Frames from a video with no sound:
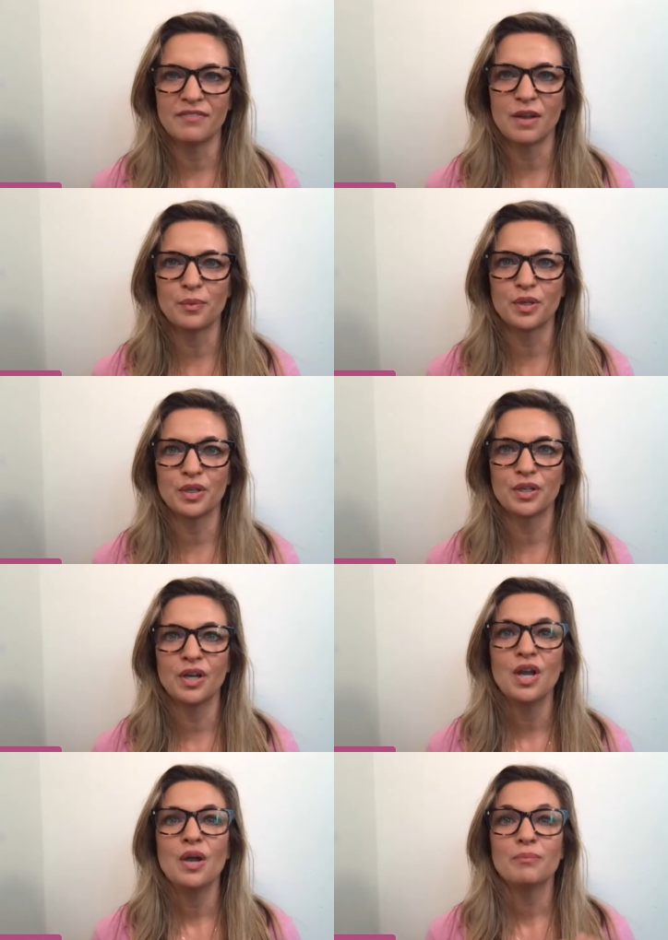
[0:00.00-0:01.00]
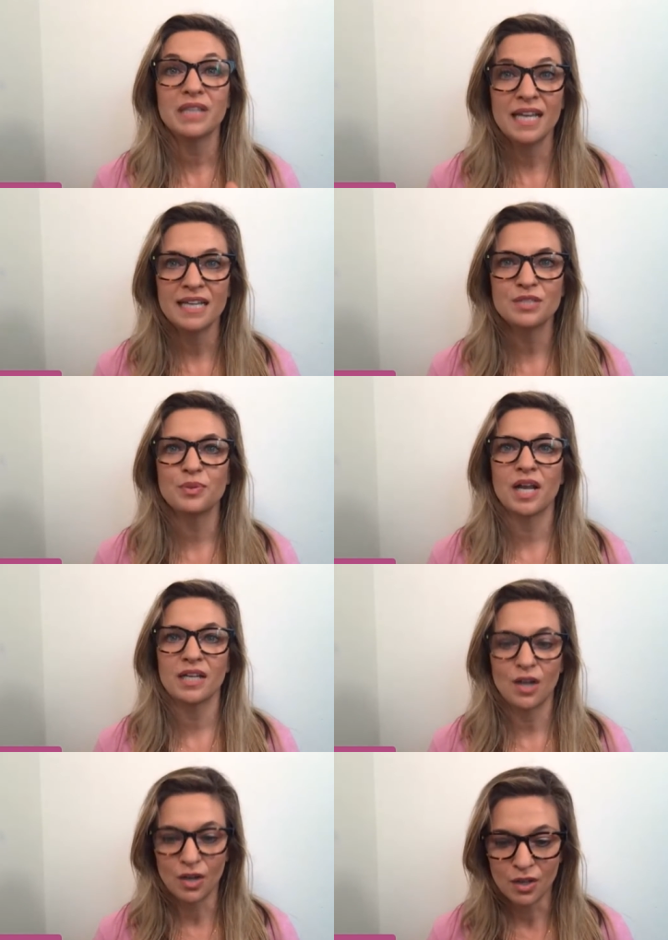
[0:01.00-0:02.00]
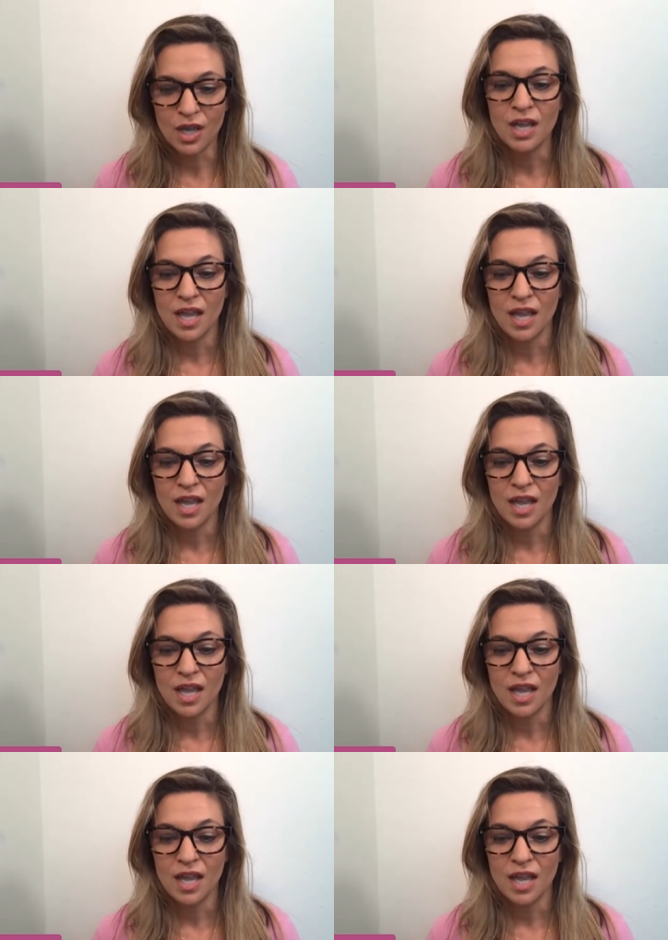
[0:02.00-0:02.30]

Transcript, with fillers: And we're going to plant what I call